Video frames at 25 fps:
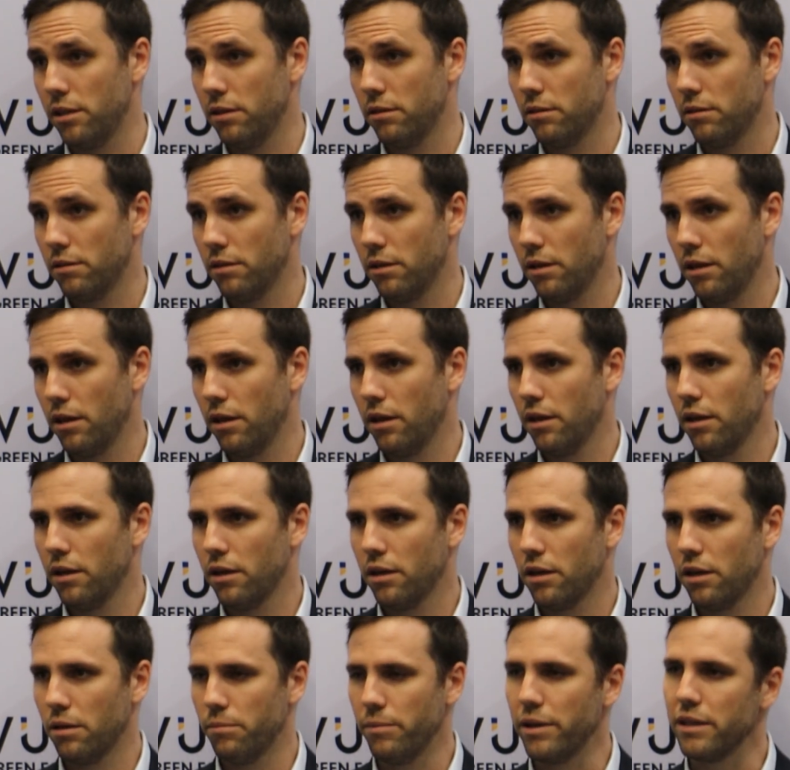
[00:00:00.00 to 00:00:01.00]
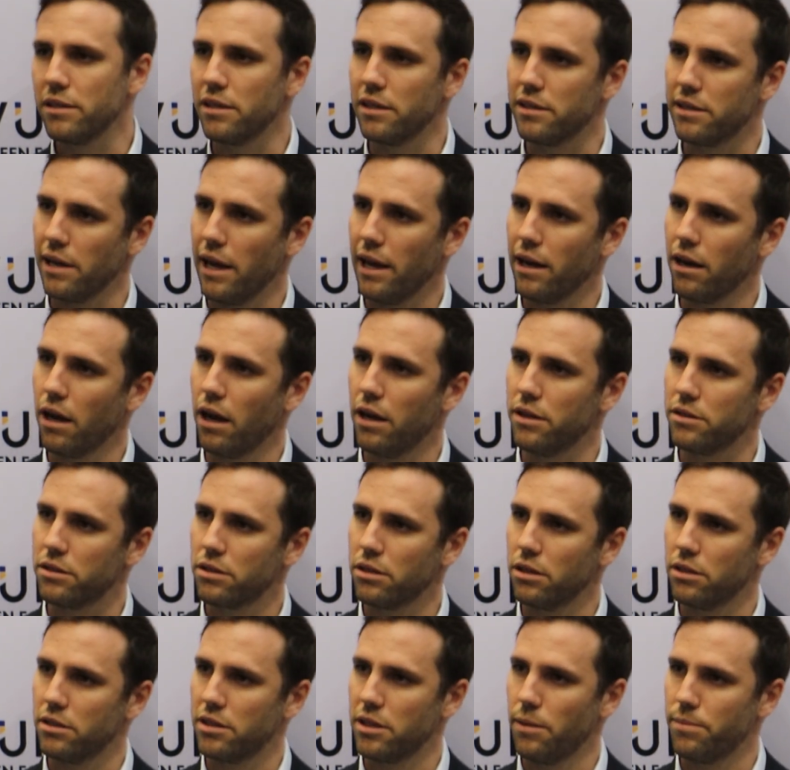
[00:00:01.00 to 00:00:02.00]
it means these airlines
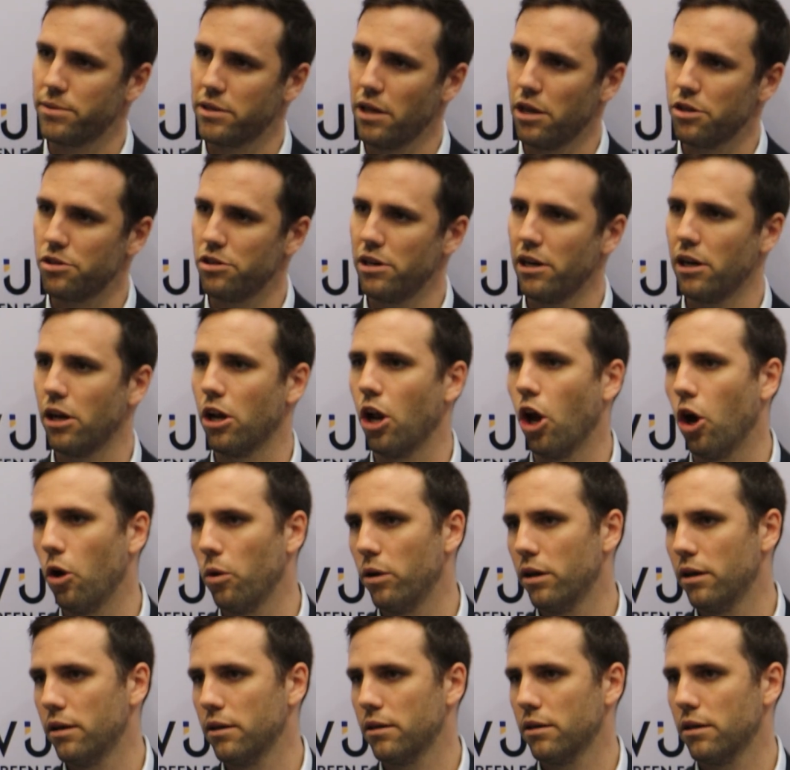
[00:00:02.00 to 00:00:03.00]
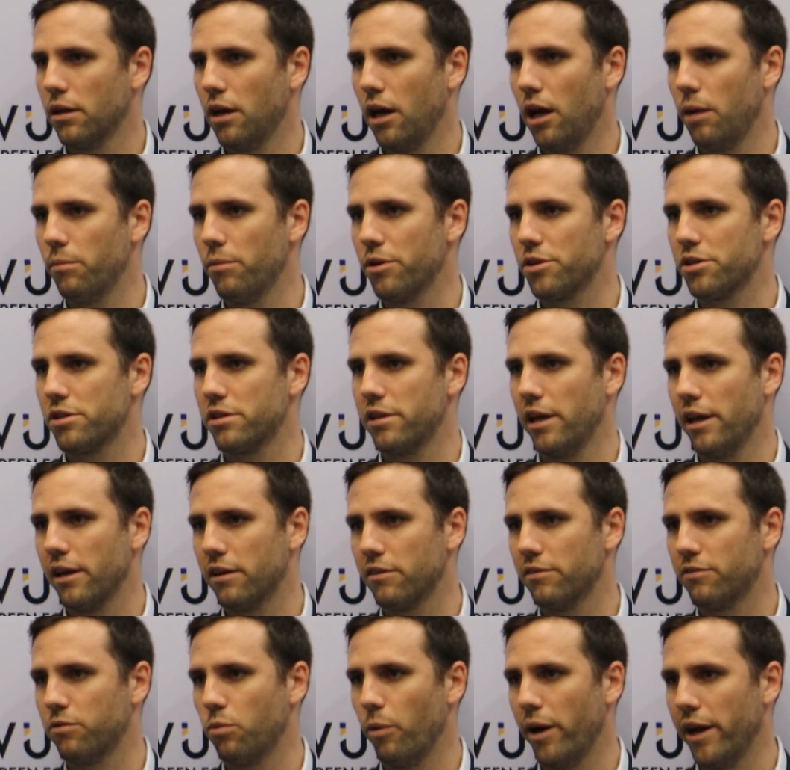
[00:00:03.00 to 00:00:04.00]
can substantially lower how much
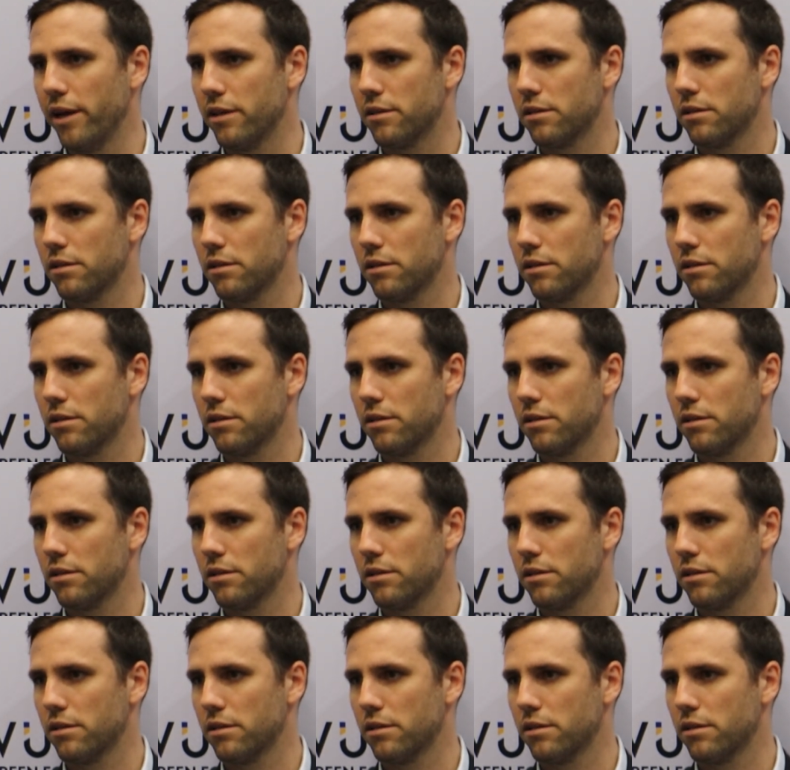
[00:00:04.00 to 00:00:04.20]
takeoff weight,